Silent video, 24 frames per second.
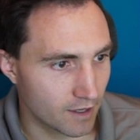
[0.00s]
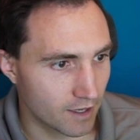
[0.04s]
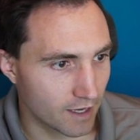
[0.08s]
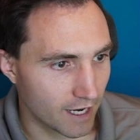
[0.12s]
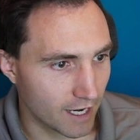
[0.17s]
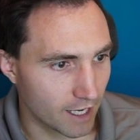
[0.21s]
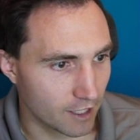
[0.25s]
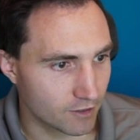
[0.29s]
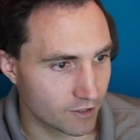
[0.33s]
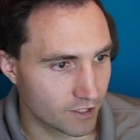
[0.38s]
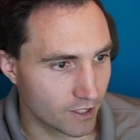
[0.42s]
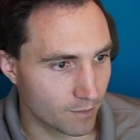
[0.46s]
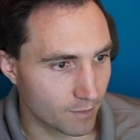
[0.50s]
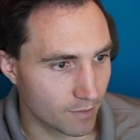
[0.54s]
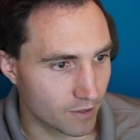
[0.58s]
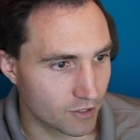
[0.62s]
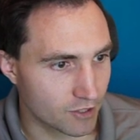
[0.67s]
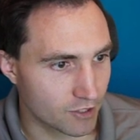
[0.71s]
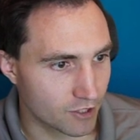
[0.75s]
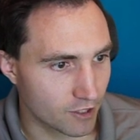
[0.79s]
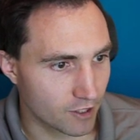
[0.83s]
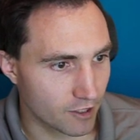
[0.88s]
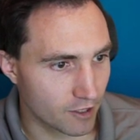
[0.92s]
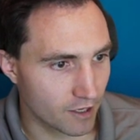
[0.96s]
Air
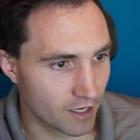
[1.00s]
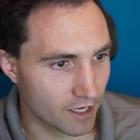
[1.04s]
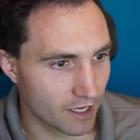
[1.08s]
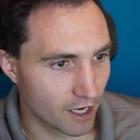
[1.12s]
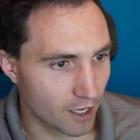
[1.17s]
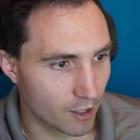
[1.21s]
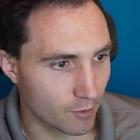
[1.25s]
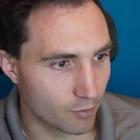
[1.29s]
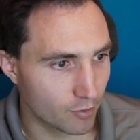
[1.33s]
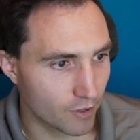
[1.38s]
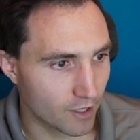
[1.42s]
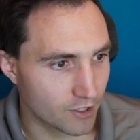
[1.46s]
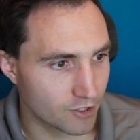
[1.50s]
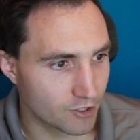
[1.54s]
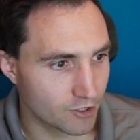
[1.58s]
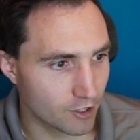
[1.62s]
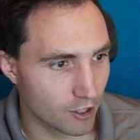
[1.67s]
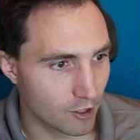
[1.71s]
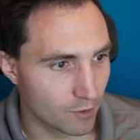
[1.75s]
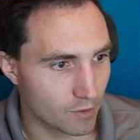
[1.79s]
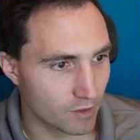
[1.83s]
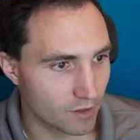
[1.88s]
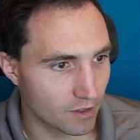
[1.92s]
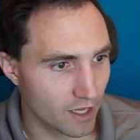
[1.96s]
temperature and air pressure
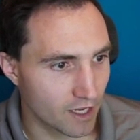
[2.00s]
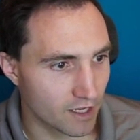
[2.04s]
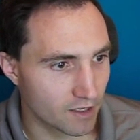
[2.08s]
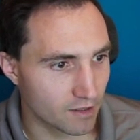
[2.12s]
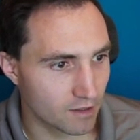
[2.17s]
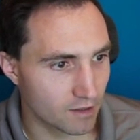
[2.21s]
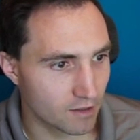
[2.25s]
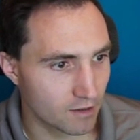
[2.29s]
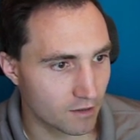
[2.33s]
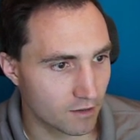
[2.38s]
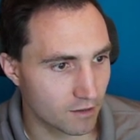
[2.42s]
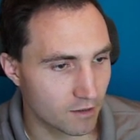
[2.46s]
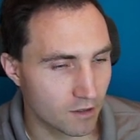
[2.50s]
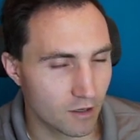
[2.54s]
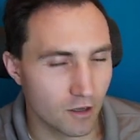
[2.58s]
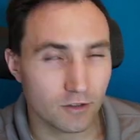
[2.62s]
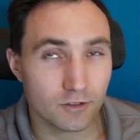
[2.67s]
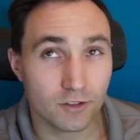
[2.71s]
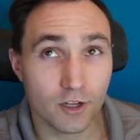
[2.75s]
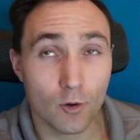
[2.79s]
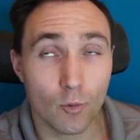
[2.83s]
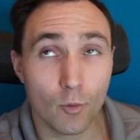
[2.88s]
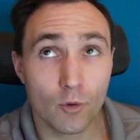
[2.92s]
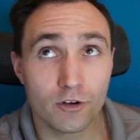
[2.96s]
are related.
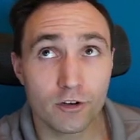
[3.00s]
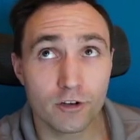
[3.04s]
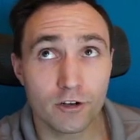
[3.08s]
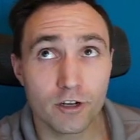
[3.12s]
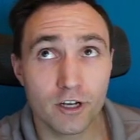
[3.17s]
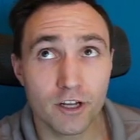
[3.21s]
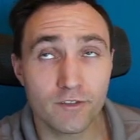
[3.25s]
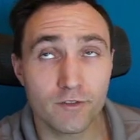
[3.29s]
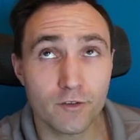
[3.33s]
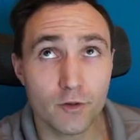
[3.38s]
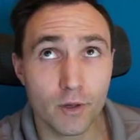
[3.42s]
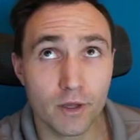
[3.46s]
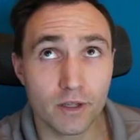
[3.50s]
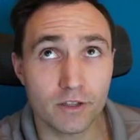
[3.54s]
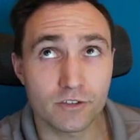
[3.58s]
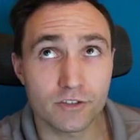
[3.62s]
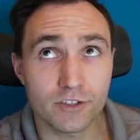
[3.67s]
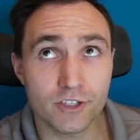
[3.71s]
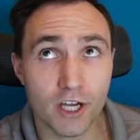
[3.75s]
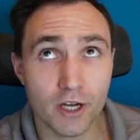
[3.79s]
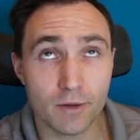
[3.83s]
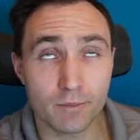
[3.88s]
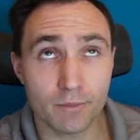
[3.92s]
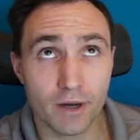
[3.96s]
So I wonder if you can
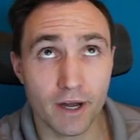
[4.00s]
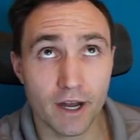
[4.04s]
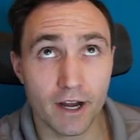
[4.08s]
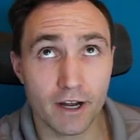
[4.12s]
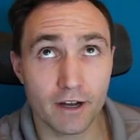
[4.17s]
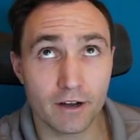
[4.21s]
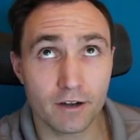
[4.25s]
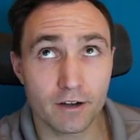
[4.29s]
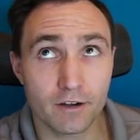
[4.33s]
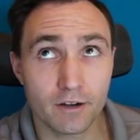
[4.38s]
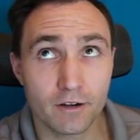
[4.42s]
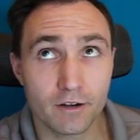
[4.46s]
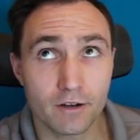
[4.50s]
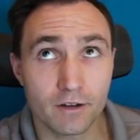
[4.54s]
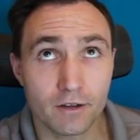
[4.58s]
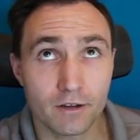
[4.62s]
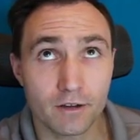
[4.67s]
jump higher